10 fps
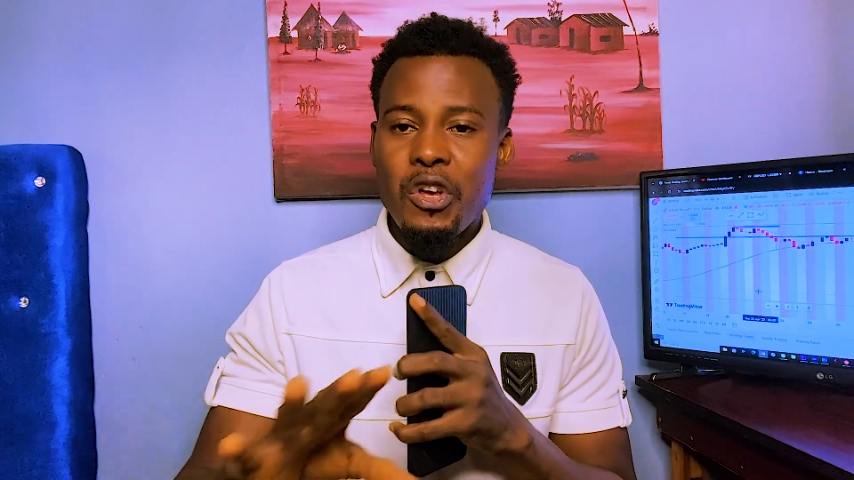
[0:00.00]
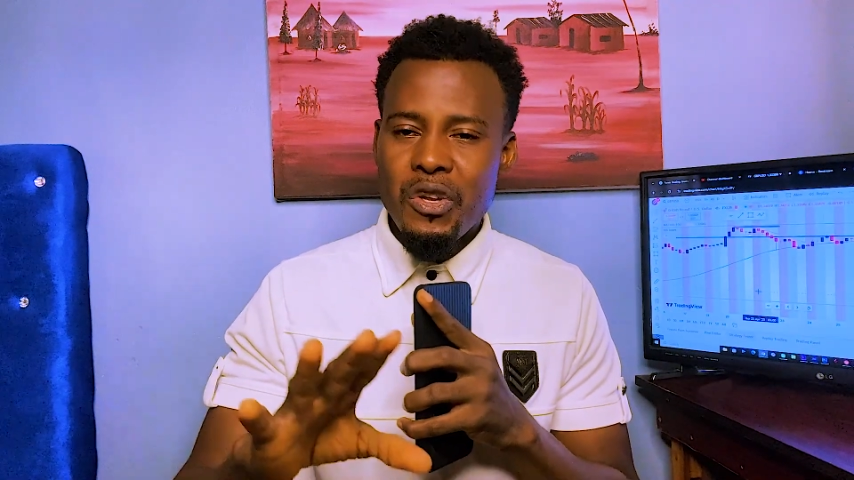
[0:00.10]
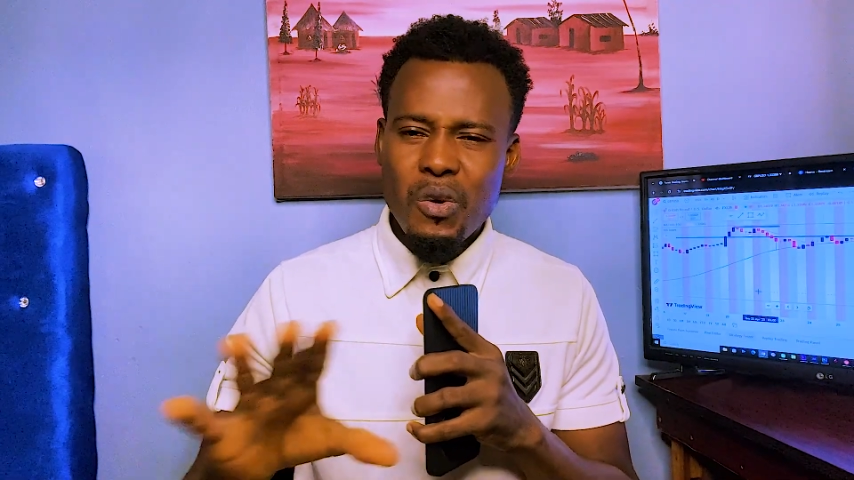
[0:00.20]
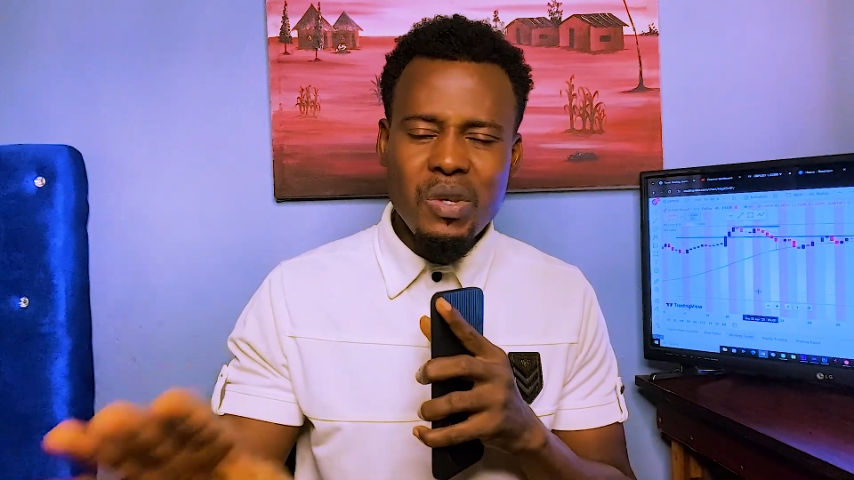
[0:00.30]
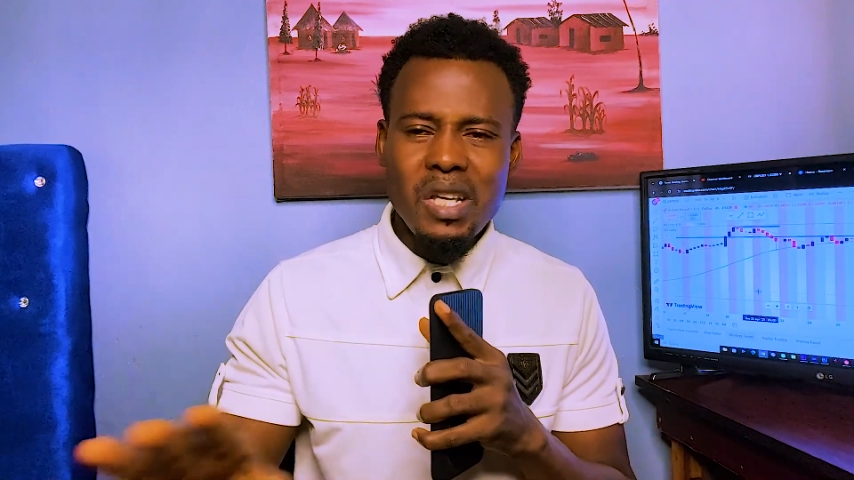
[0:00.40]

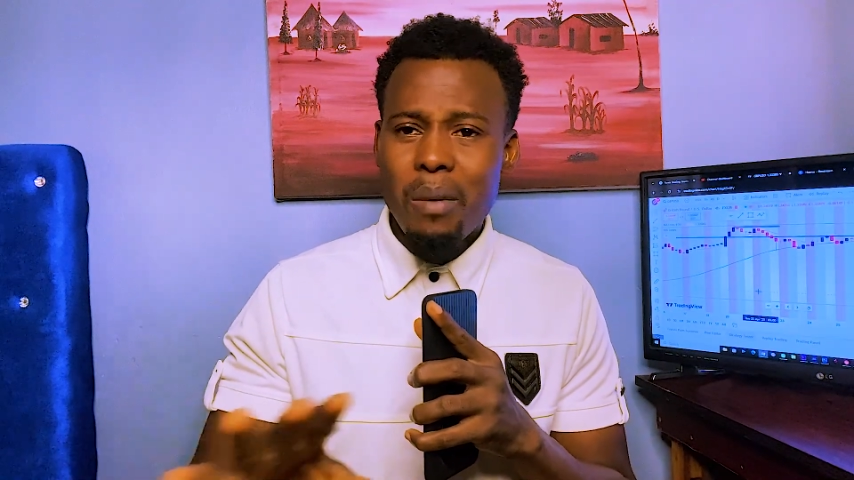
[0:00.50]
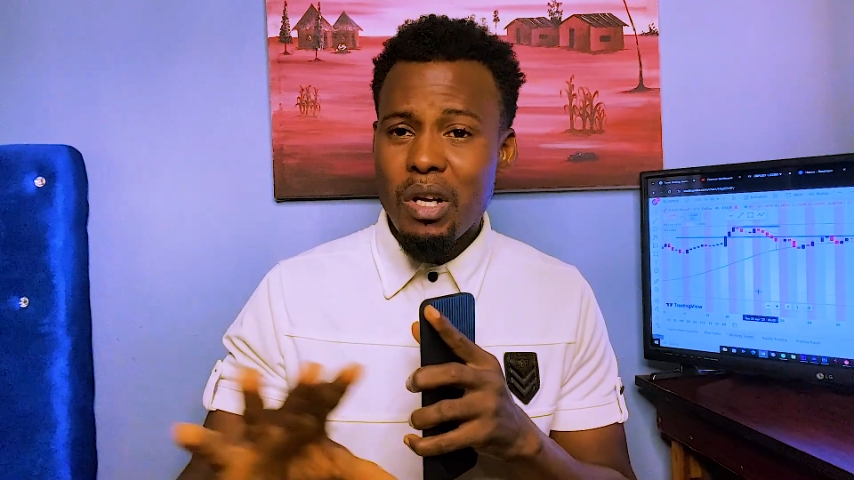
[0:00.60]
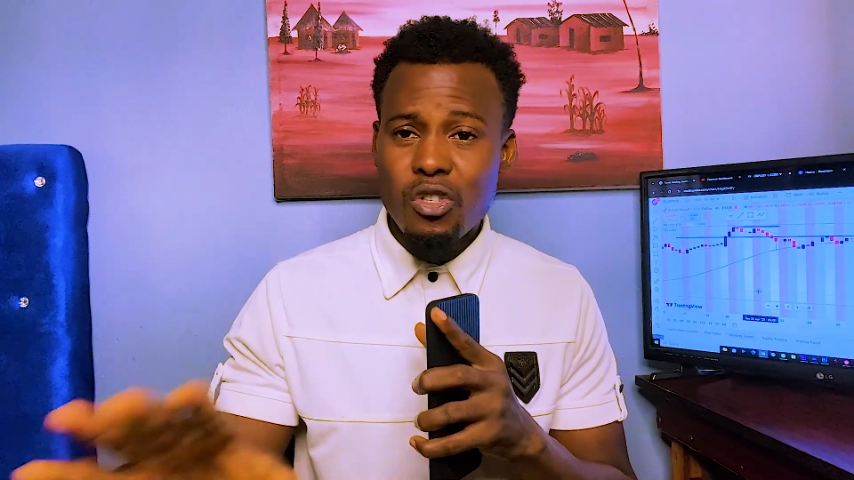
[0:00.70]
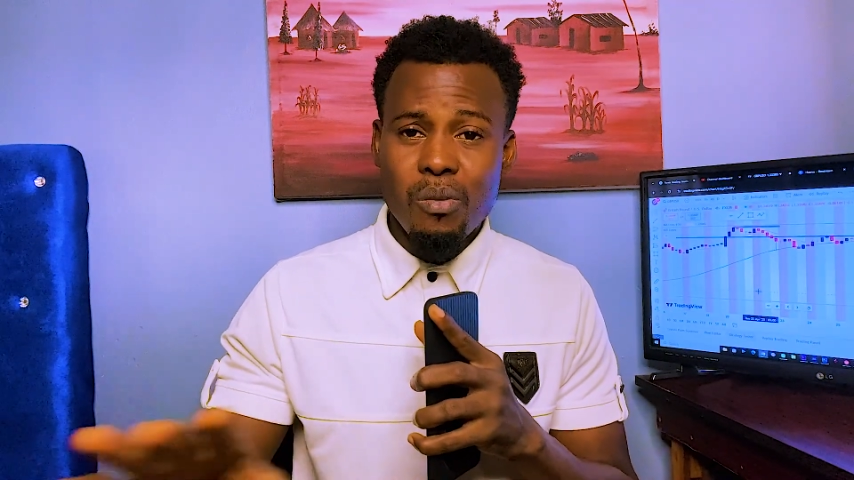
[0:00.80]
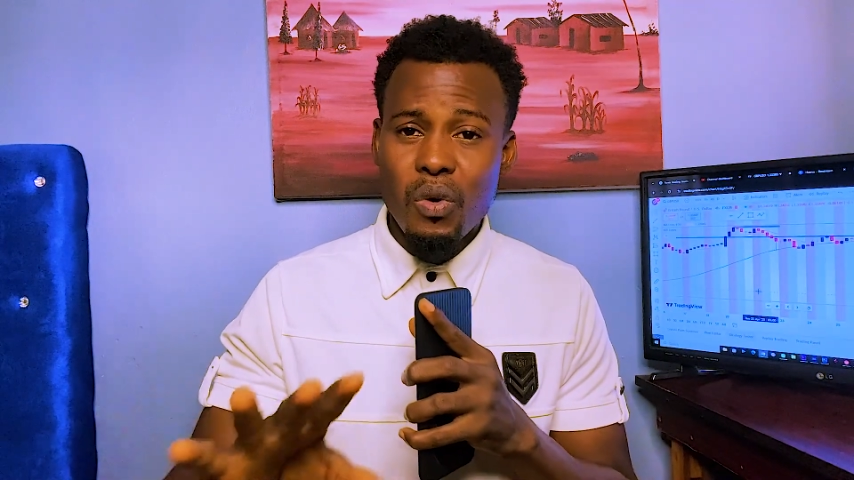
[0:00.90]
you will start
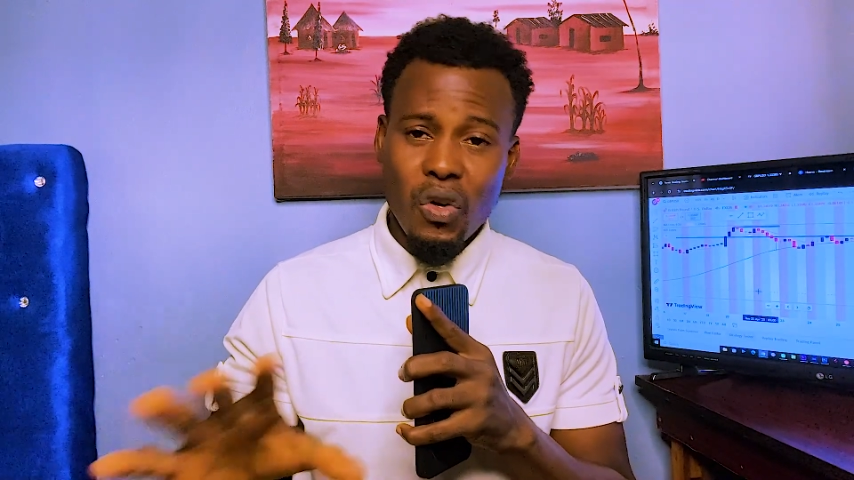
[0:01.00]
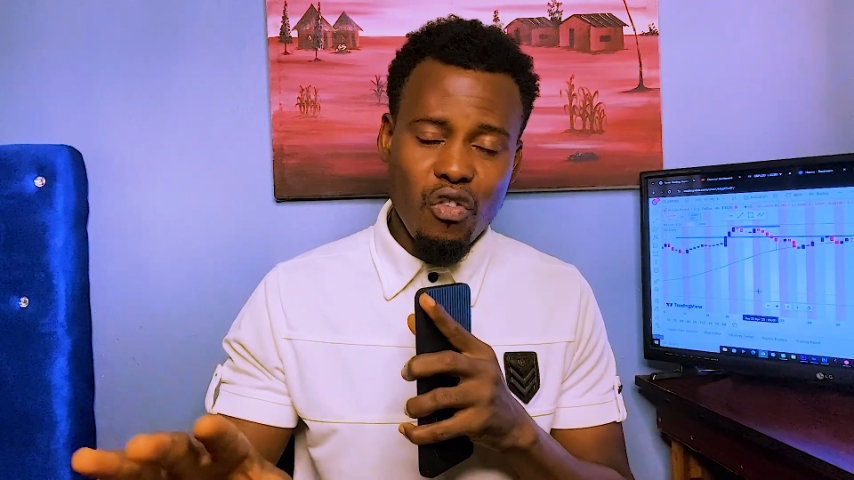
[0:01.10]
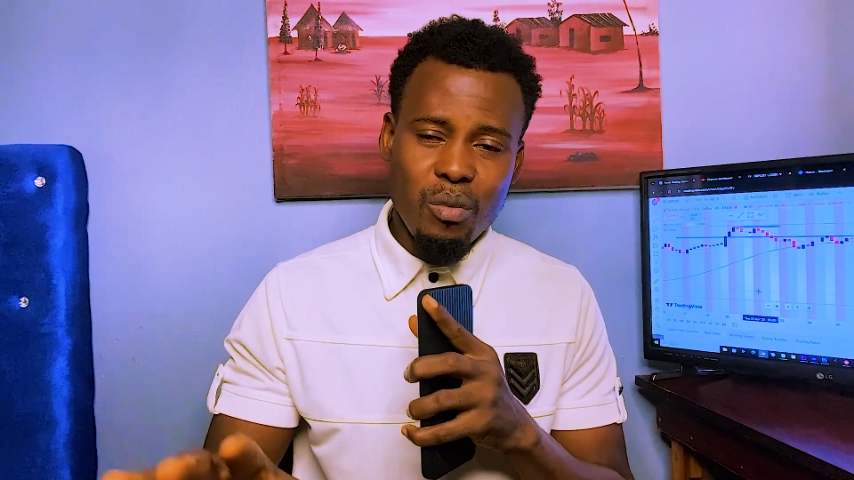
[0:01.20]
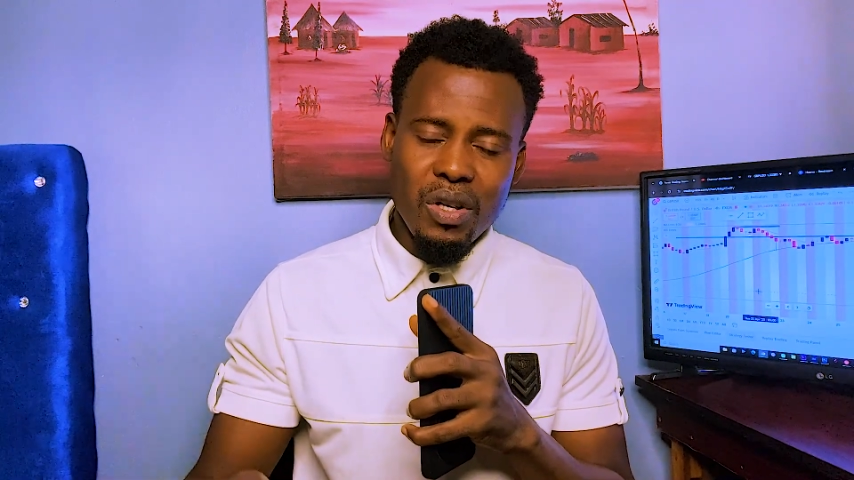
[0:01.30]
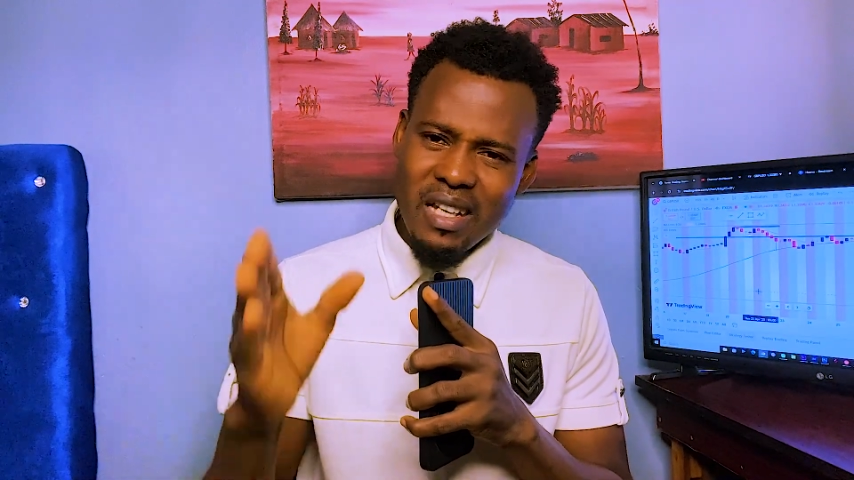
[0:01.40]
making some color of money.